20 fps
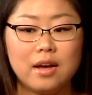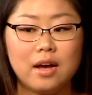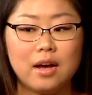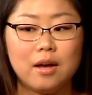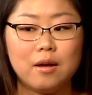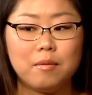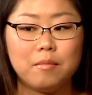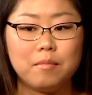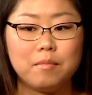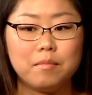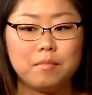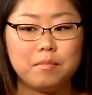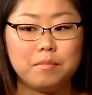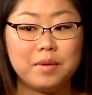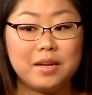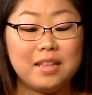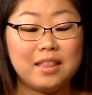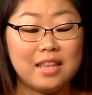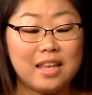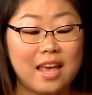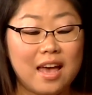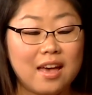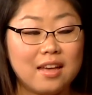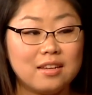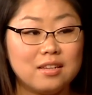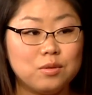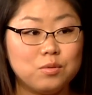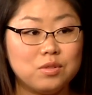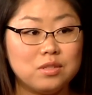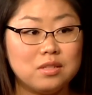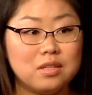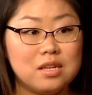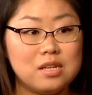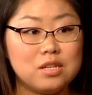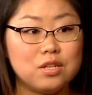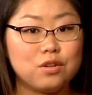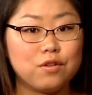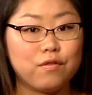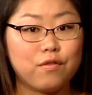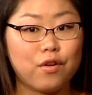but in the end, it was
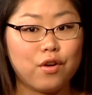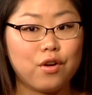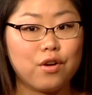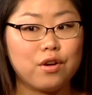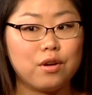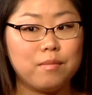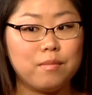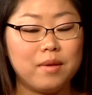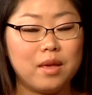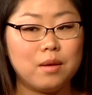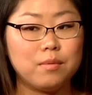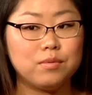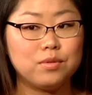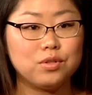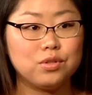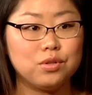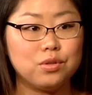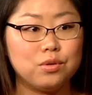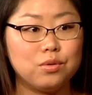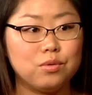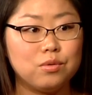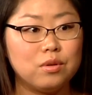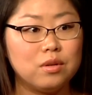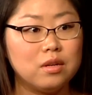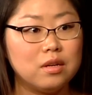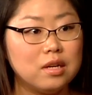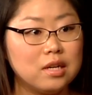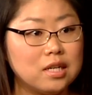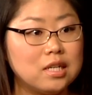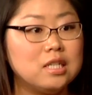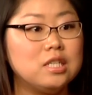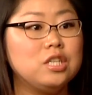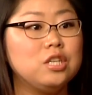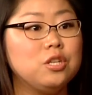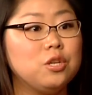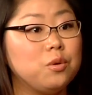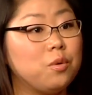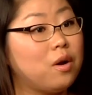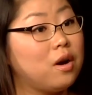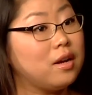easier for her to be able to
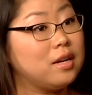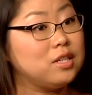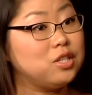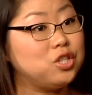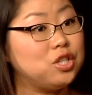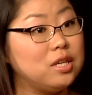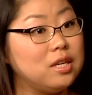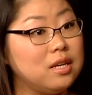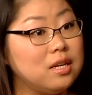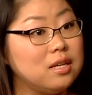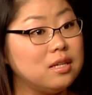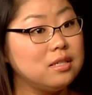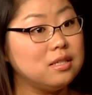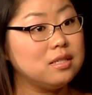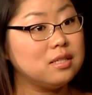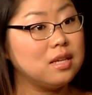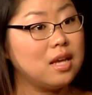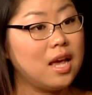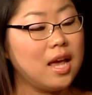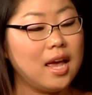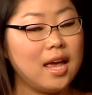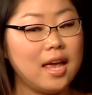continue on as she is